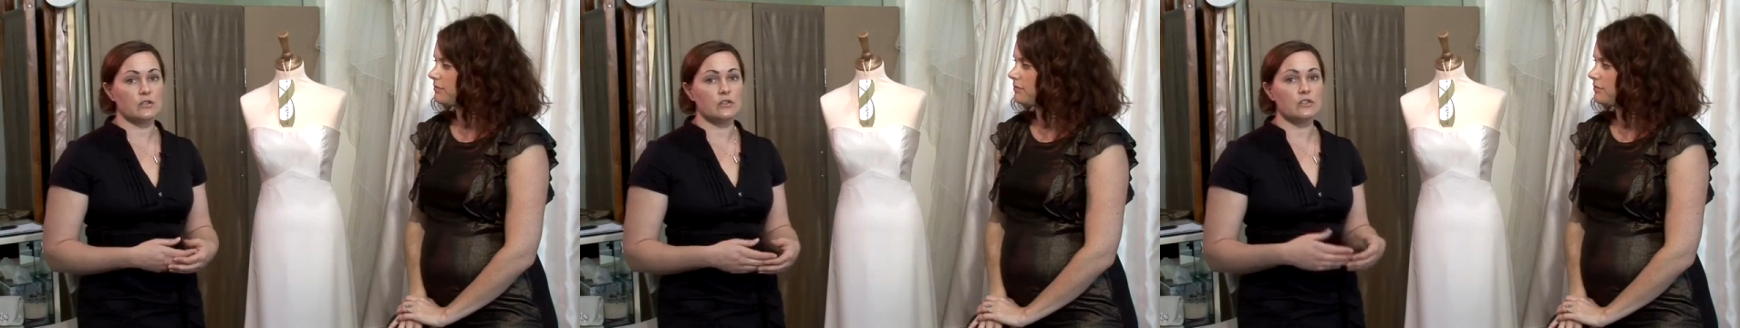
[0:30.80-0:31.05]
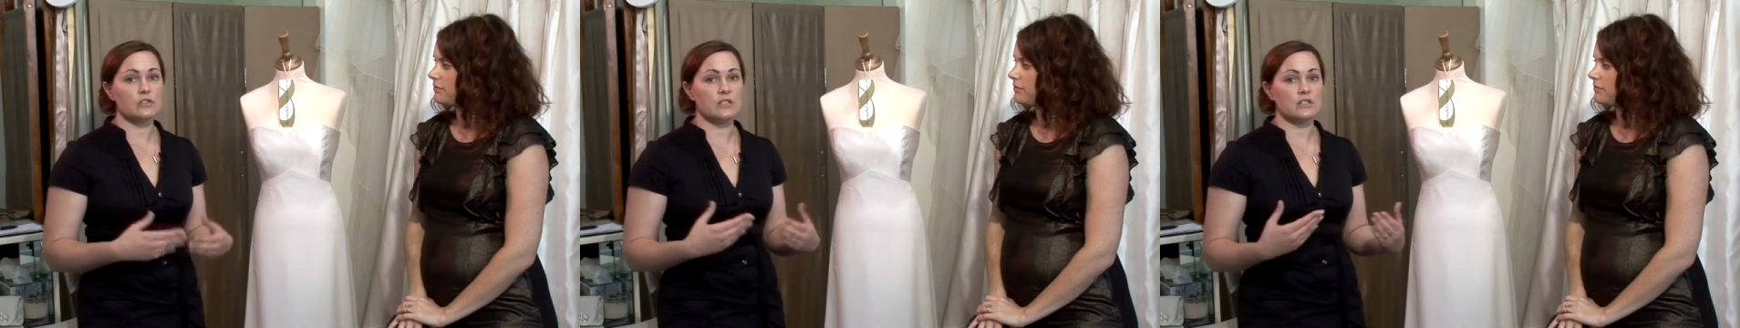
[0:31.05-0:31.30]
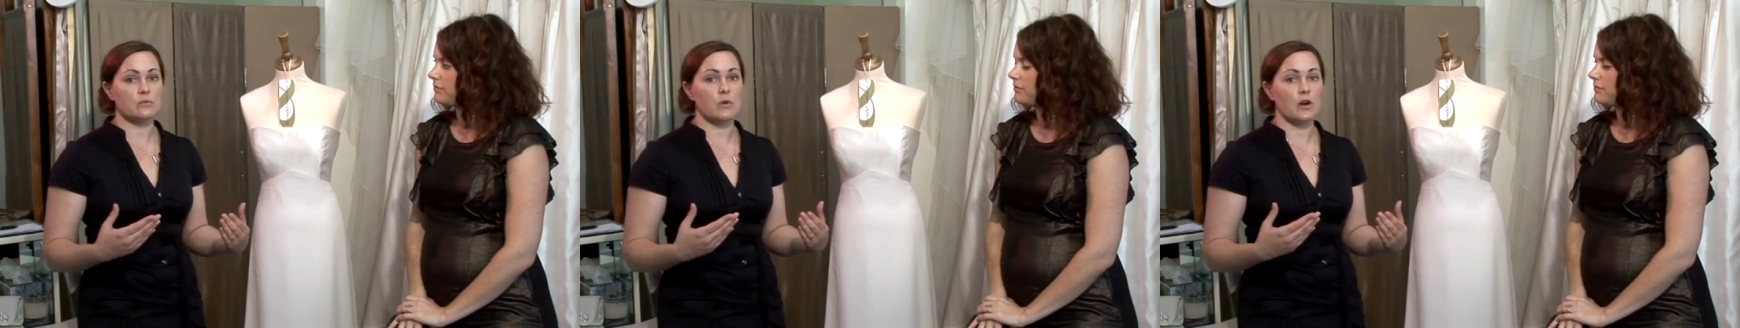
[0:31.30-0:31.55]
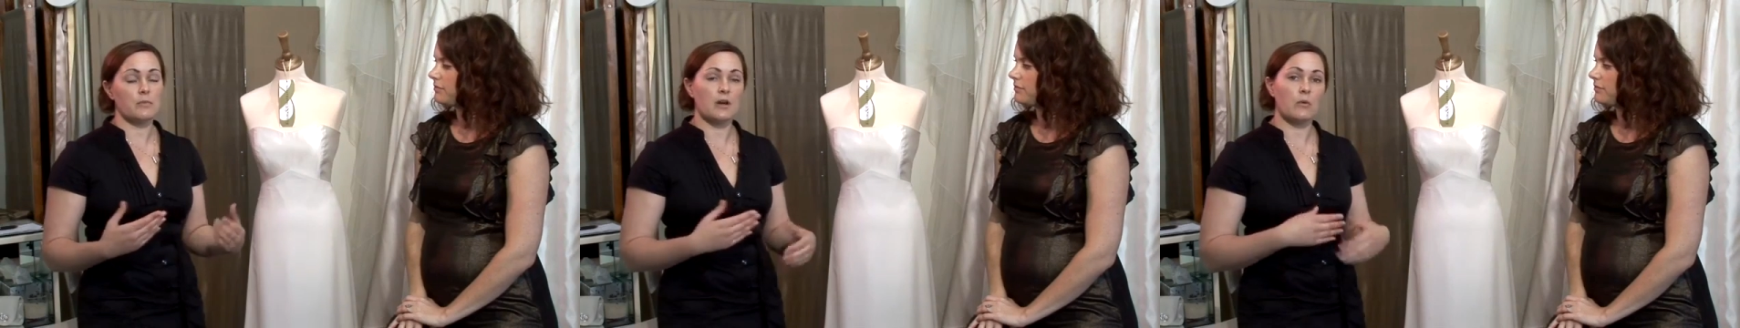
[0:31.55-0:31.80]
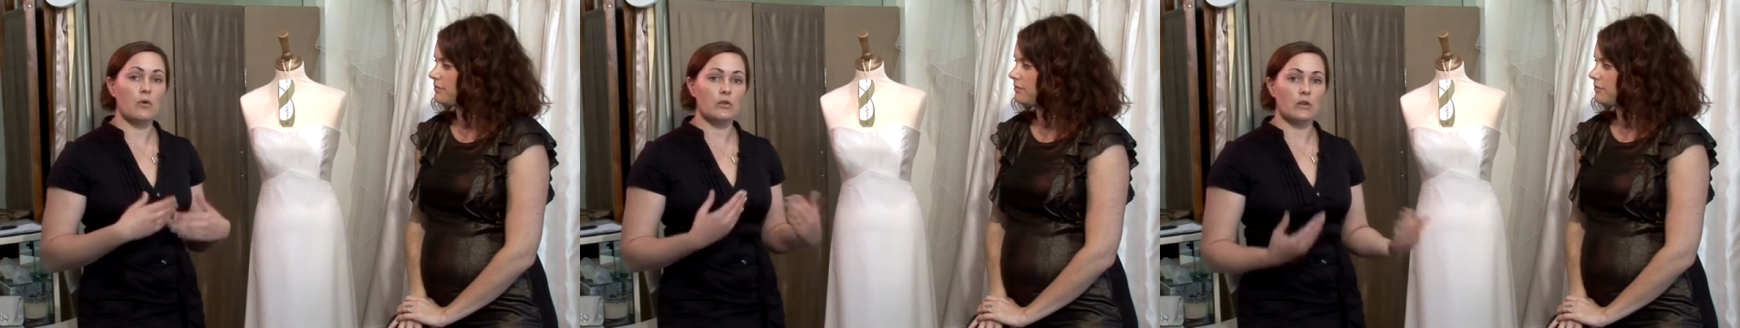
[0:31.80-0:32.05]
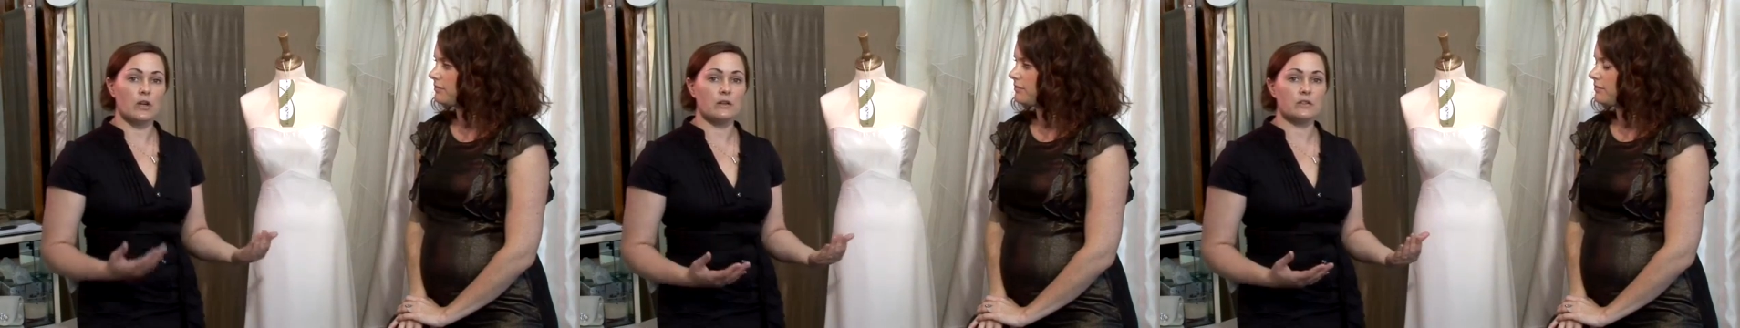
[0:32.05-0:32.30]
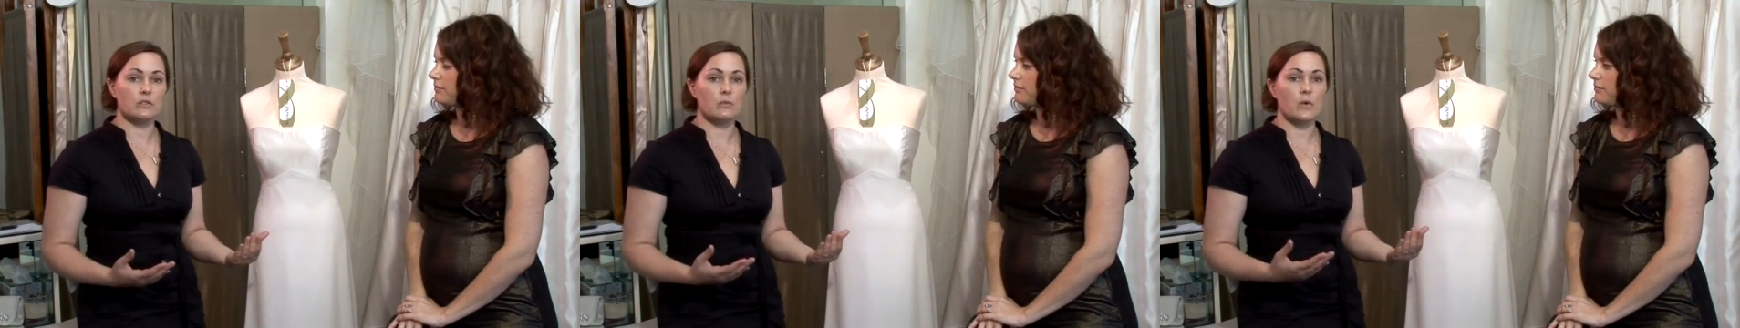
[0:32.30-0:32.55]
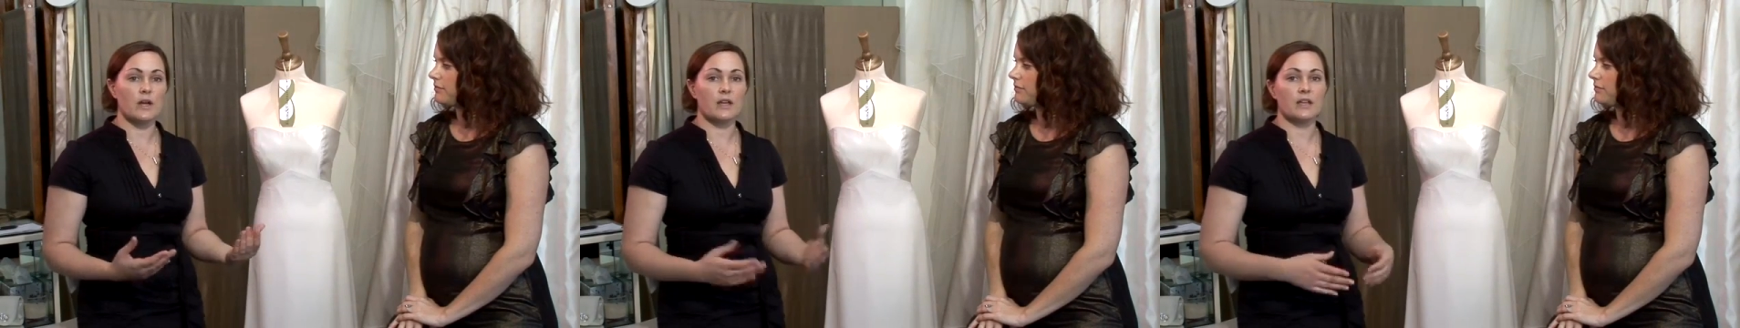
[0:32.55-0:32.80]
Speaker 1: You just need to worry about what you're going to
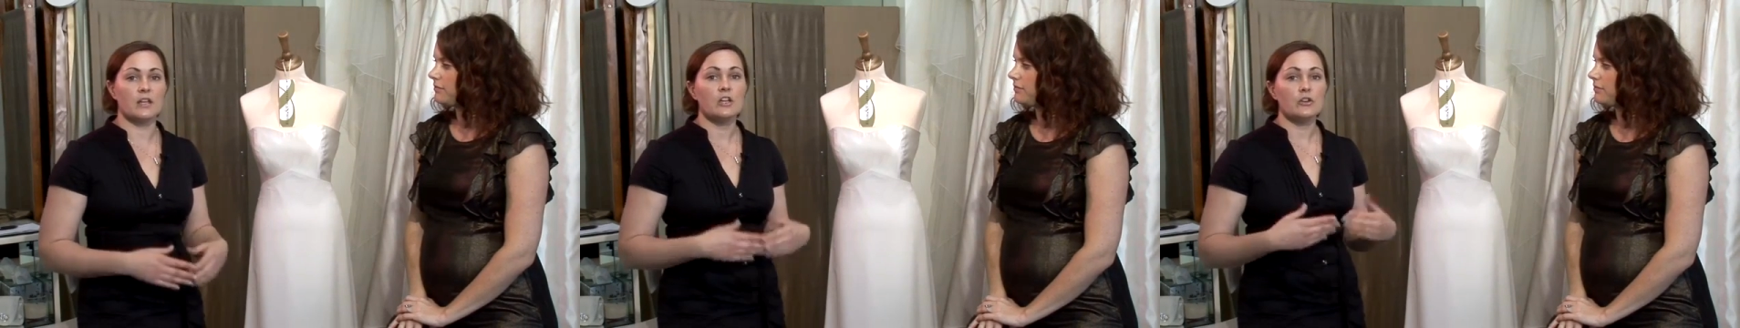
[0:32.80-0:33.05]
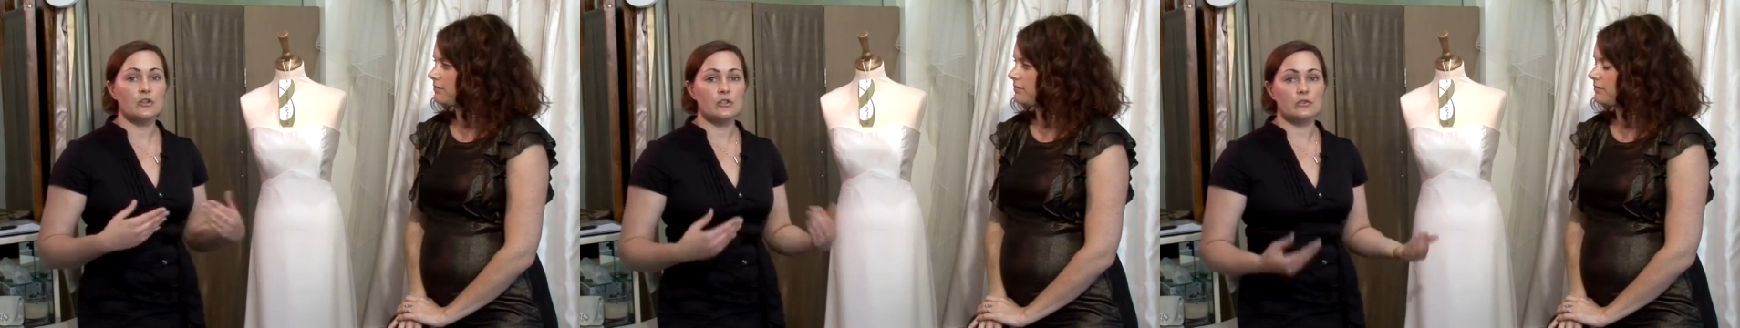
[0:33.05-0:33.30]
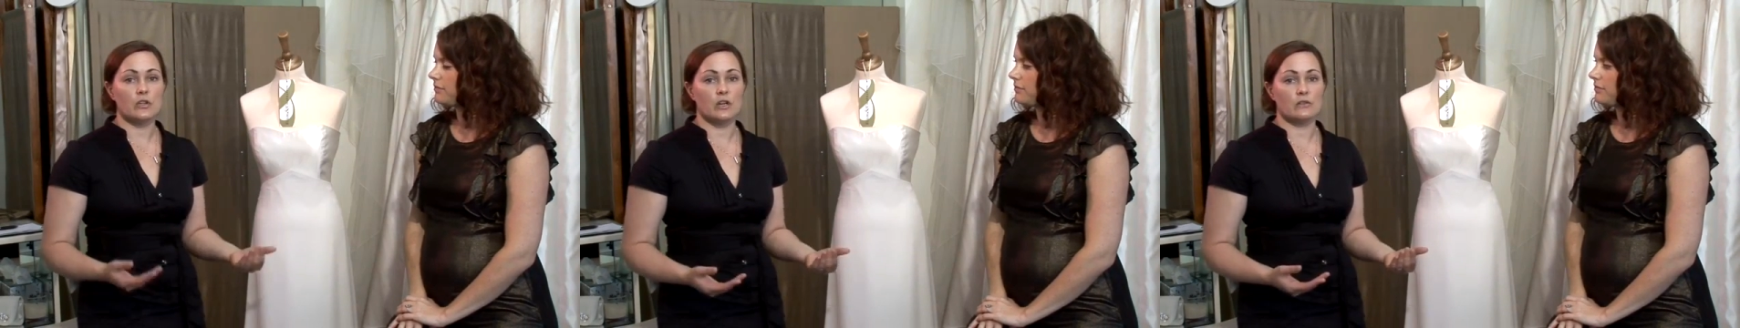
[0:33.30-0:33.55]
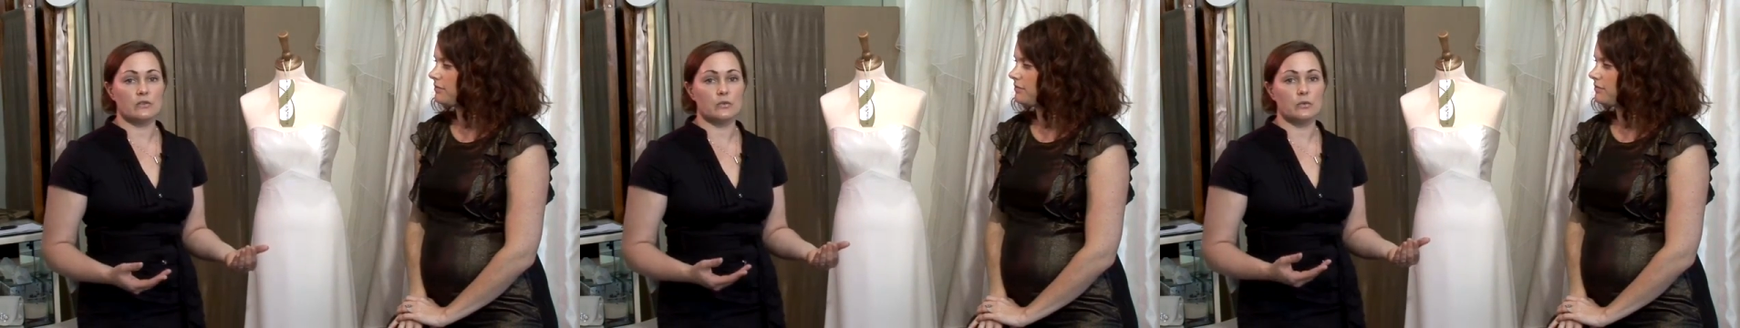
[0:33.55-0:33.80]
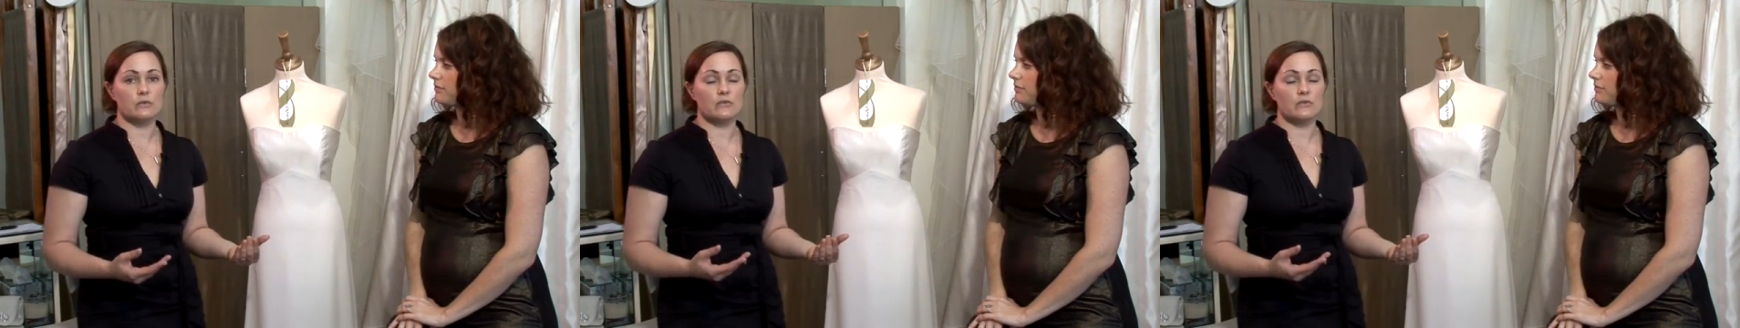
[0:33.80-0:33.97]
wear, who you're going to